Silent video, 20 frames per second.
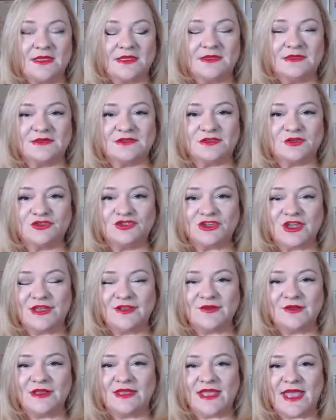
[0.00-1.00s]
So
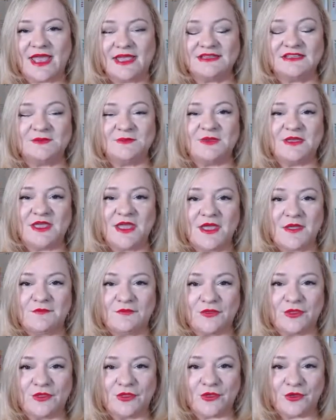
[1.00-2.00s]
generally SPF
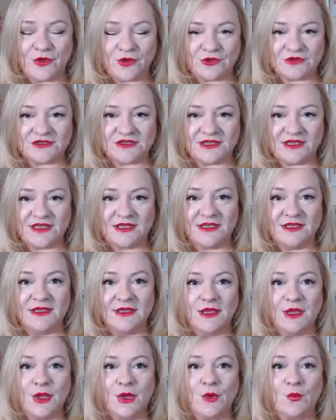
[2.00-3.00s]
30
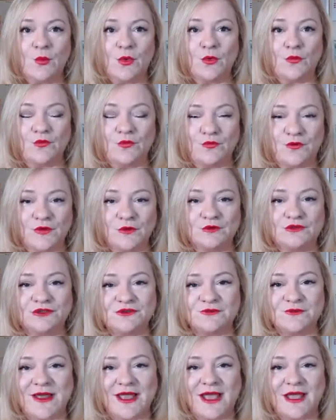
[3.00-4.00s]
will
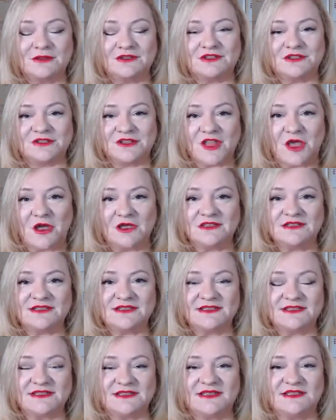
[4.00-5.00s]
filter out
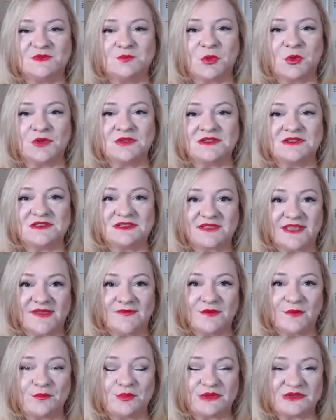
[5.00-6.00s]

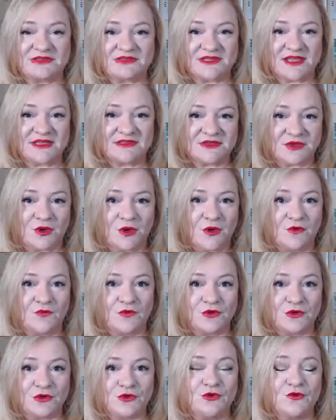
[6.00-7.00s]
96.7% of
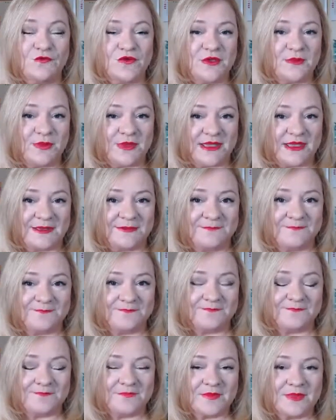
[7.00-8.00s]
UVB.
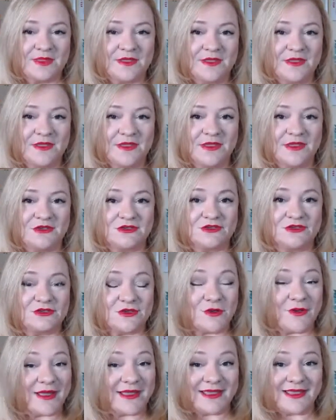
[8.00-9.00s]

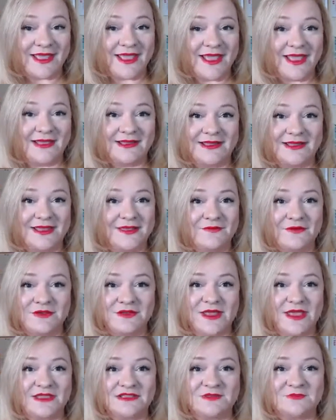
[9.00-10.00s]
So again, even
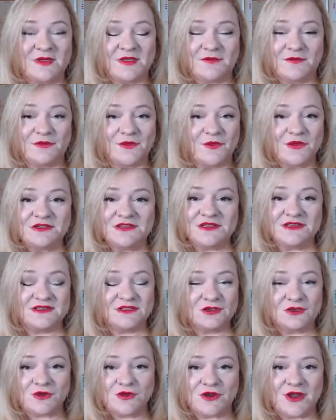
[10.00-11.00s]
SPF 30 is
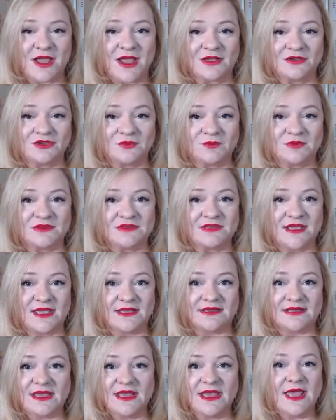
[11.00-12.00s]
not
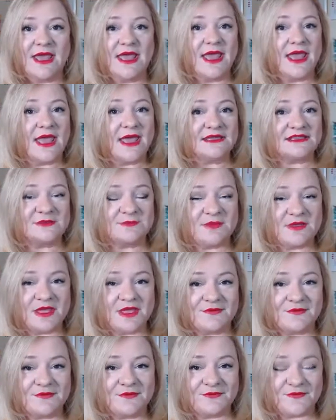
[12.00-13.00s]
100%.
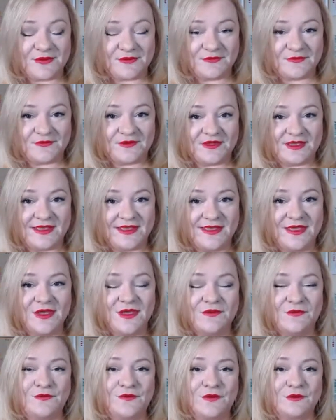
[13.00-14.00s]
SPF 50
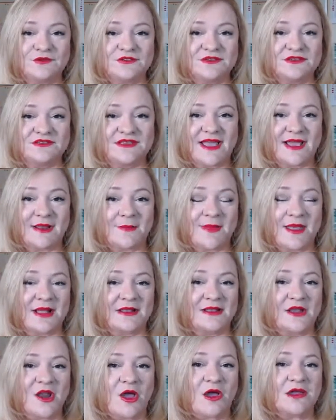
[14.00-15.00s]
filters out about
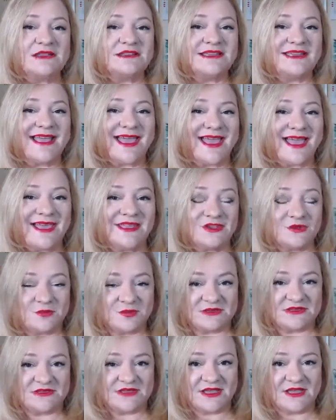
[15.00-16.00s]

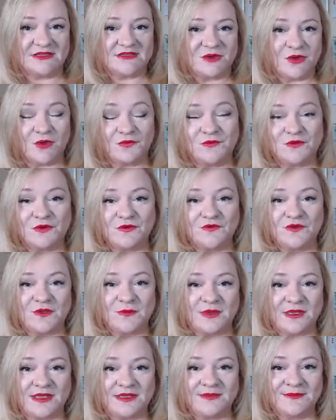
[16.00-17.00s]
98% of
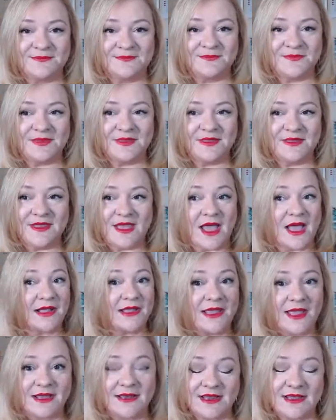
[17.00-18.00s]
UVB.
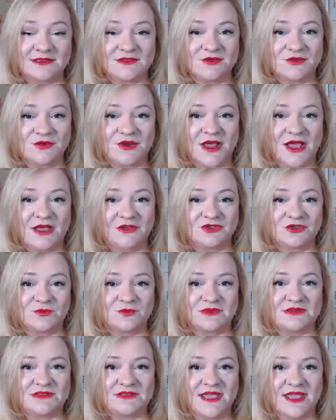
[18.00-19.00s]
Again, it's not
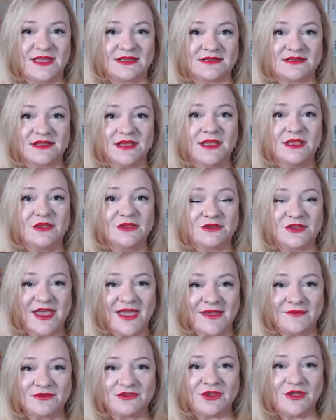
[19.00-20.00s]
100%. You'd
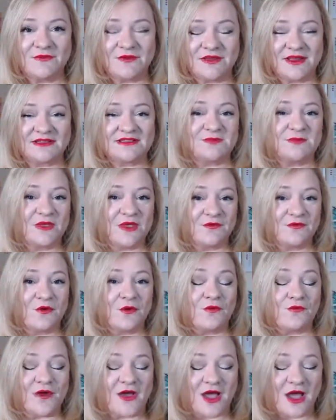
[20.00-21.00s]
have to have an SPF
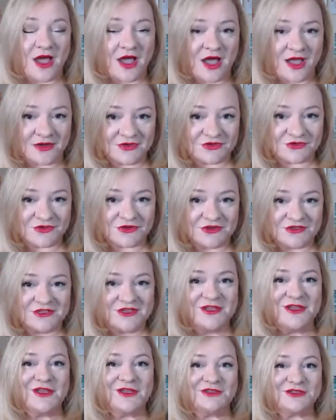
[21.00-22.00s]
of 100
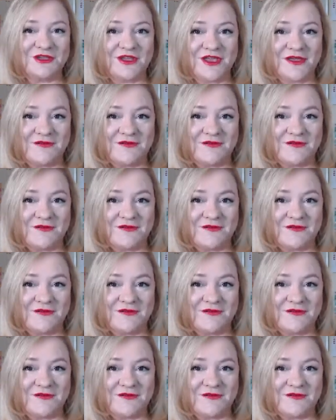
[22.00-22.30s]
to have